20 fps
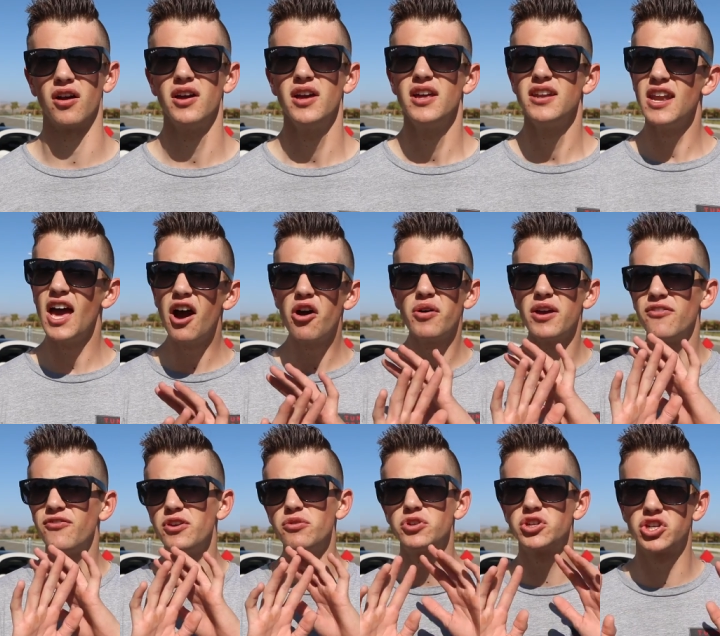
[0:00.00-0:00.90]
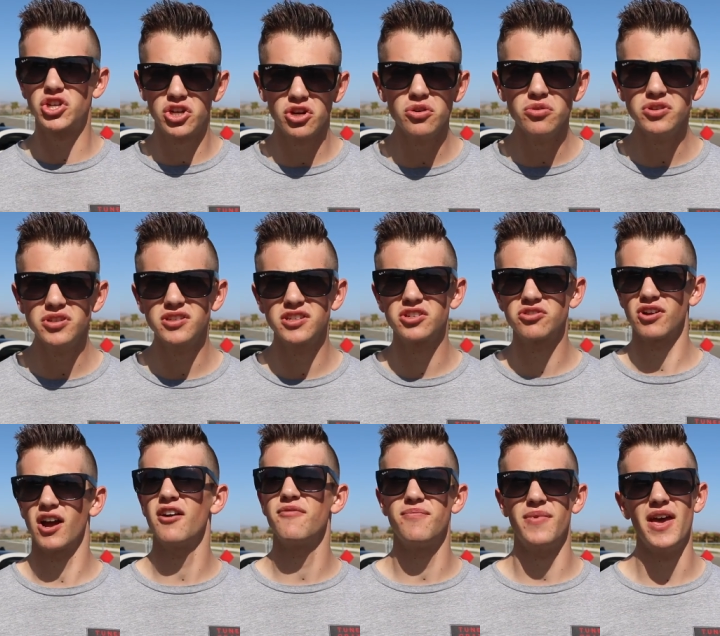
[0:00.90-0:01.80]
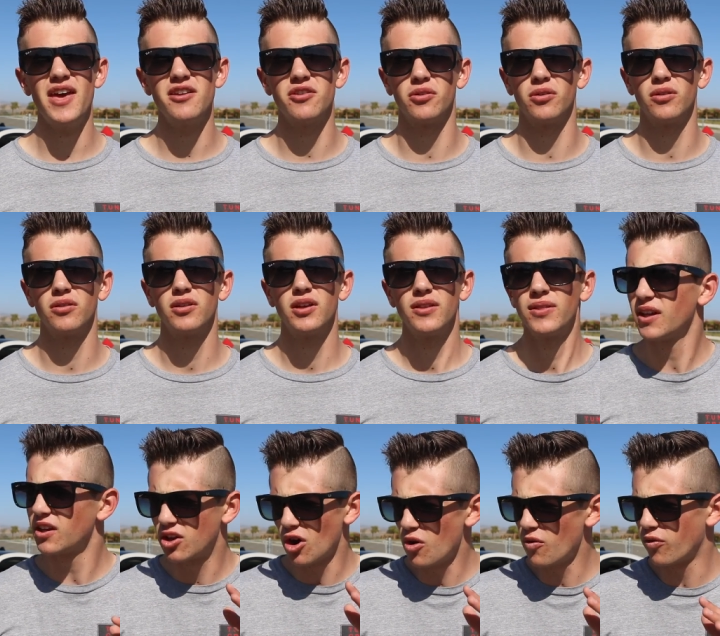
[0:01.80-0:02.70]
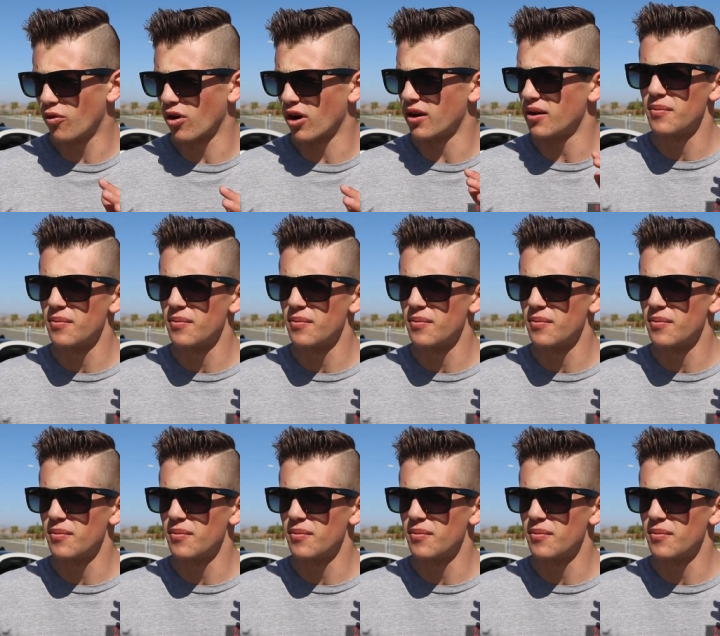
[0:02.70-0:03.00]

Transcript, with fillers: Now, if you choose to drive manual, then go for it.